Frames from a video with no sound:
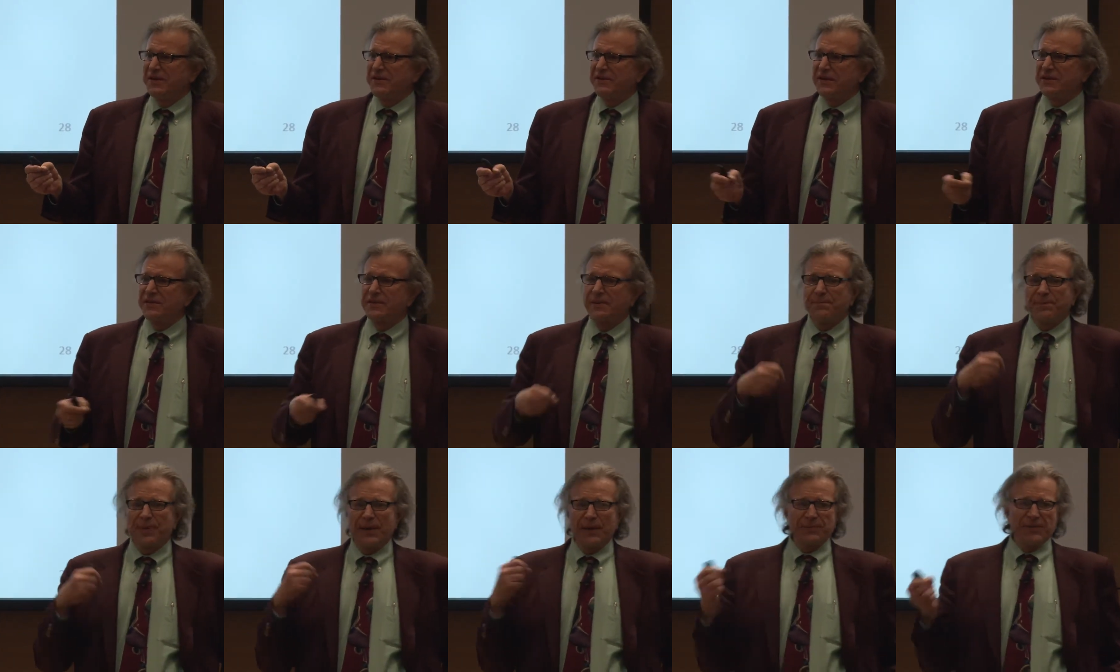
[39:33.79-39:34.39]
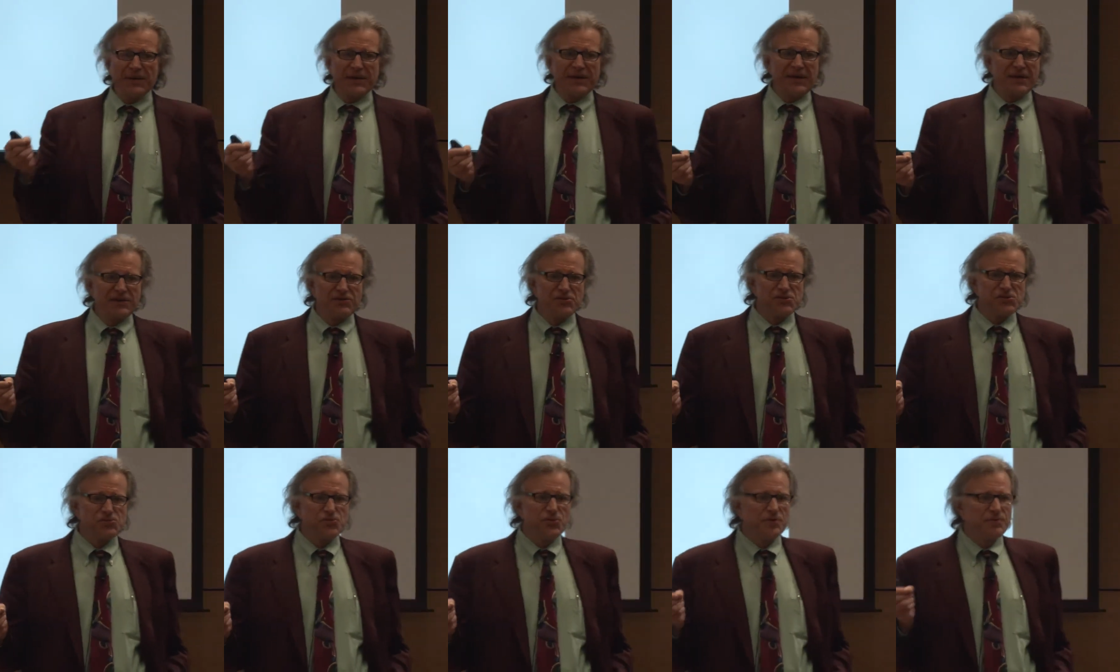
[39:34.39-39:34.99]
that the public
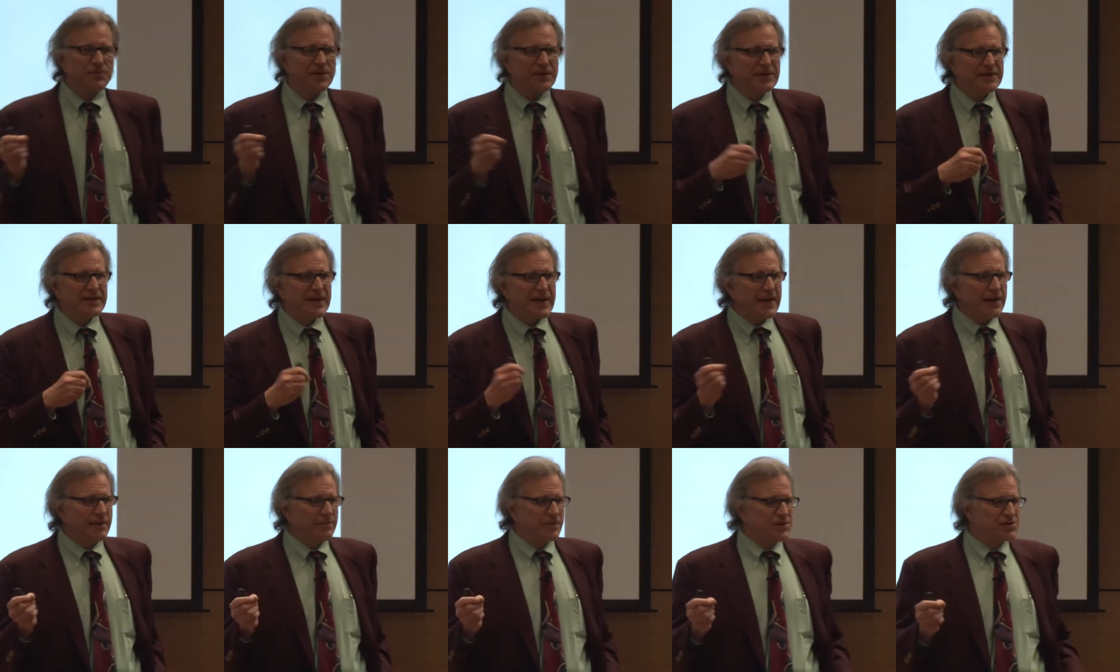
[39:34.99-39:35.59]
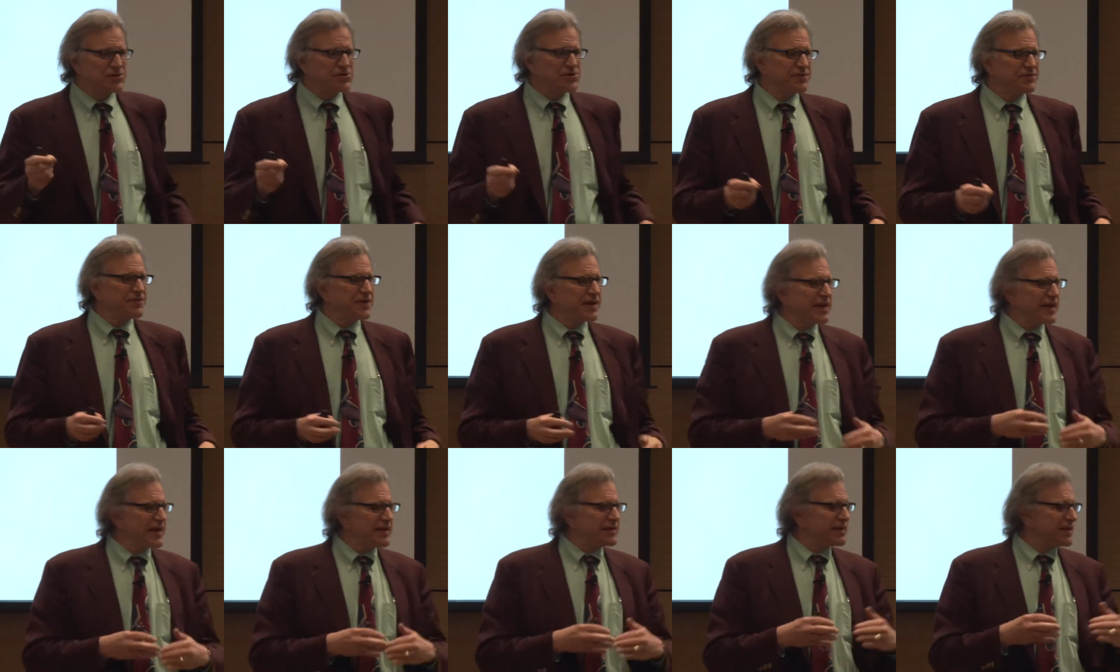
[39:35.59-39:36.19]
interest would be damaged if
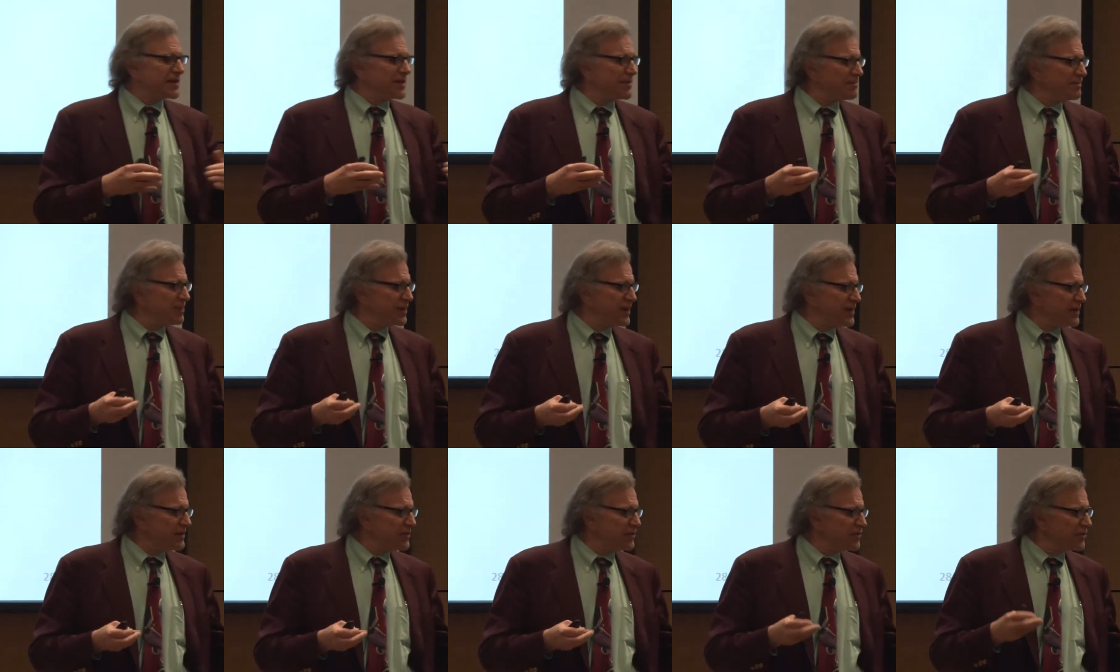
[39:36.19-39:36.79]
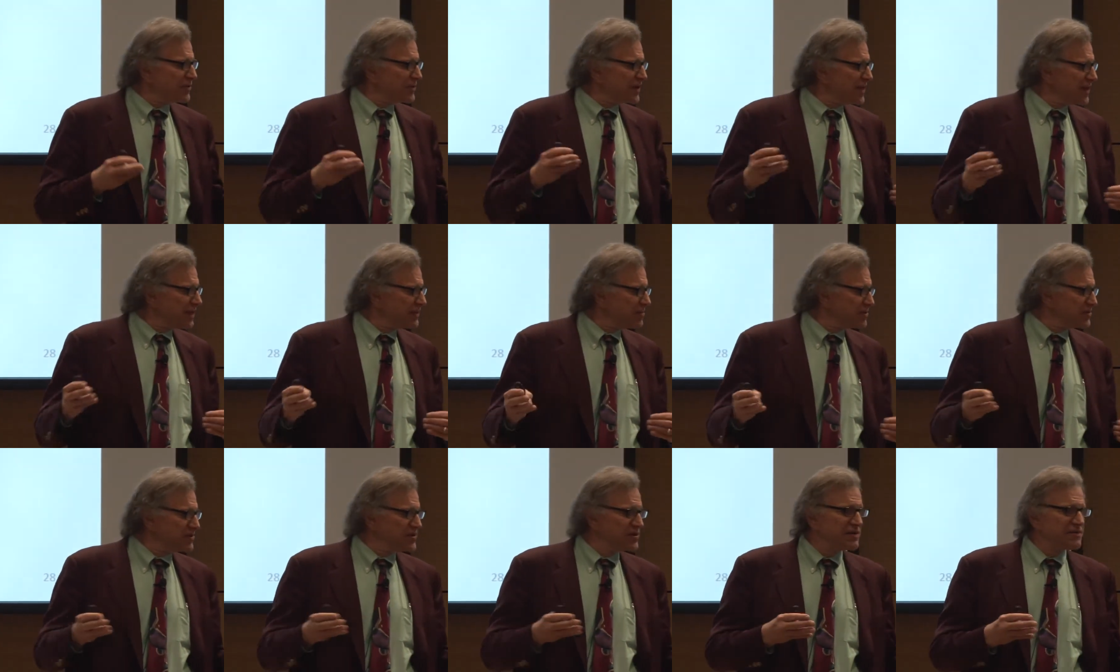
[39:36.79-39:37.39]
they had to compete with
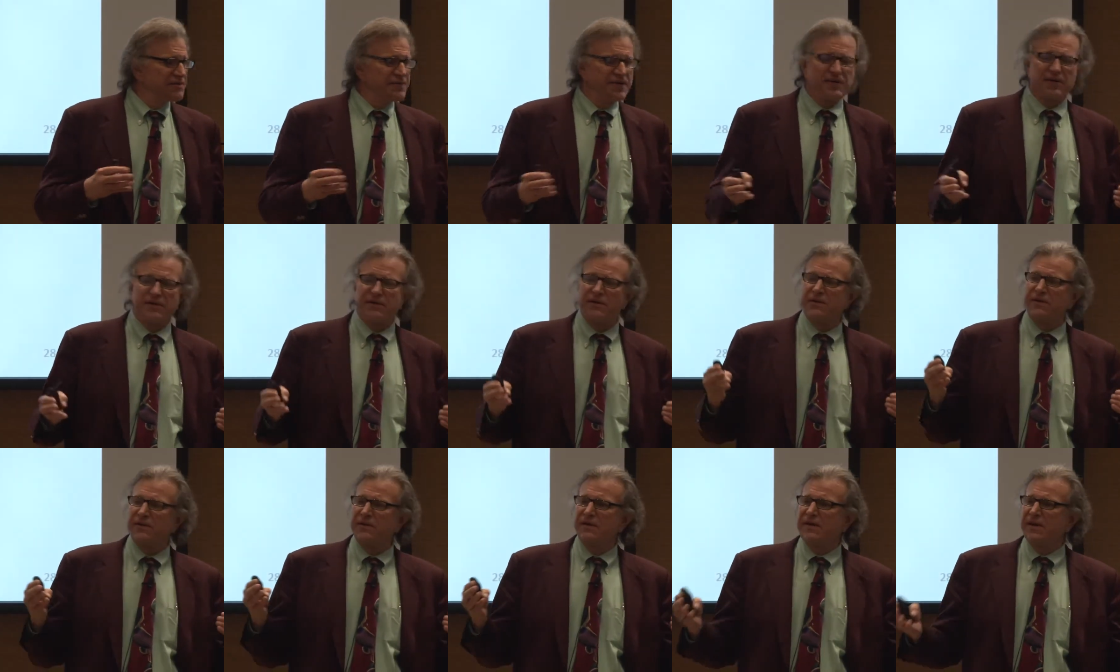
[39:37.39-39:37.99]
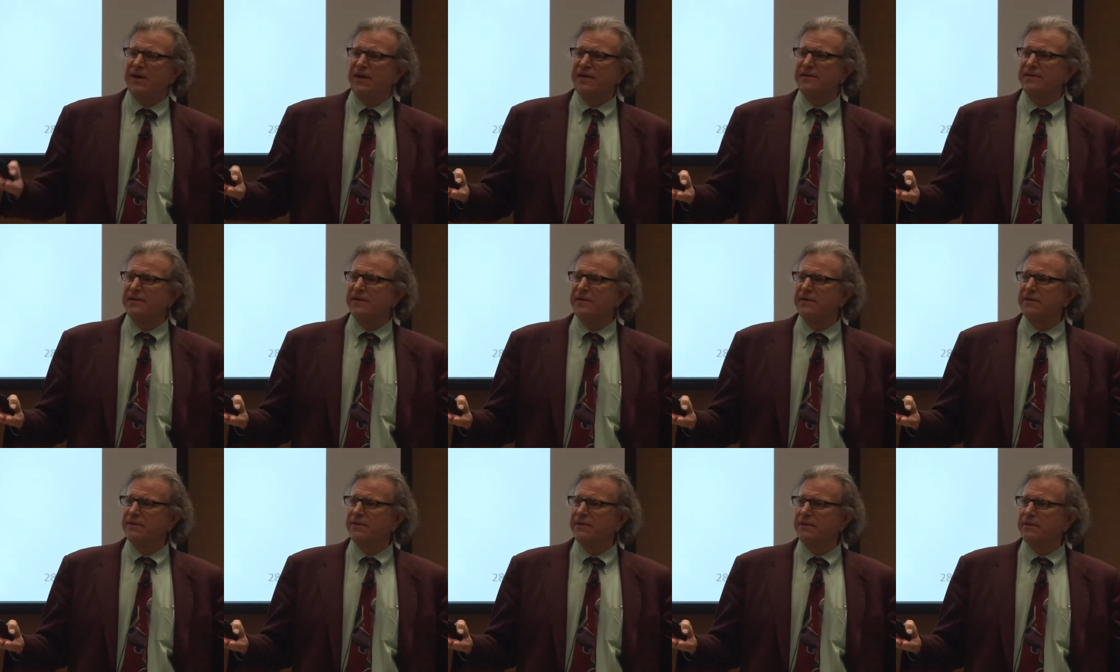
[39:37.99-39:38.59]
cable TV
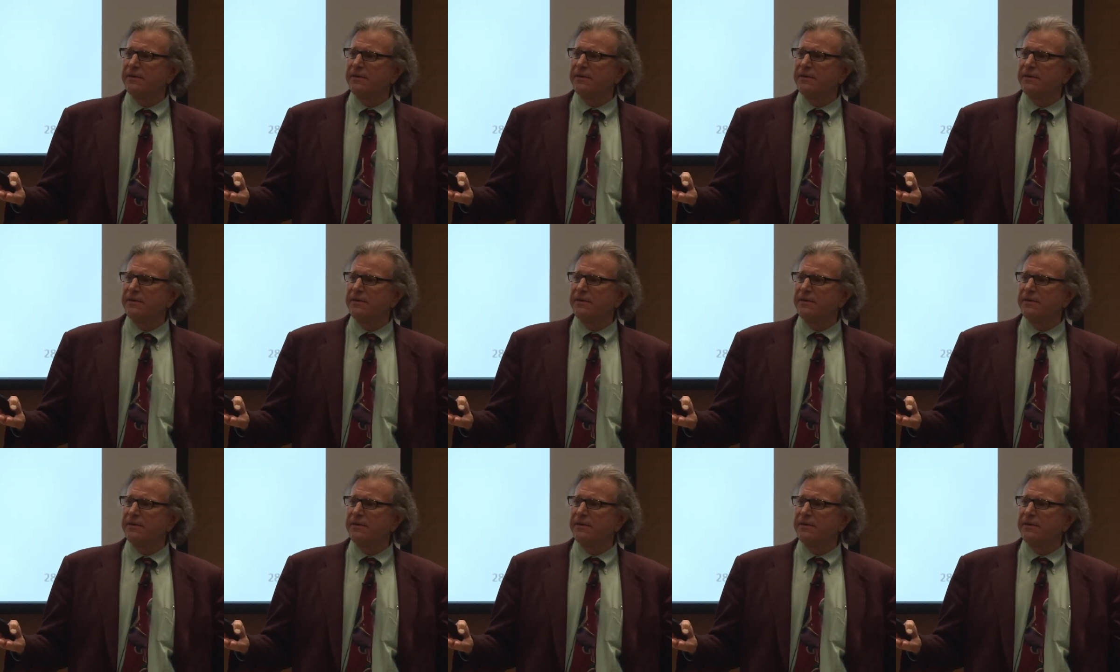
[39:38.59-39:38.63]
content.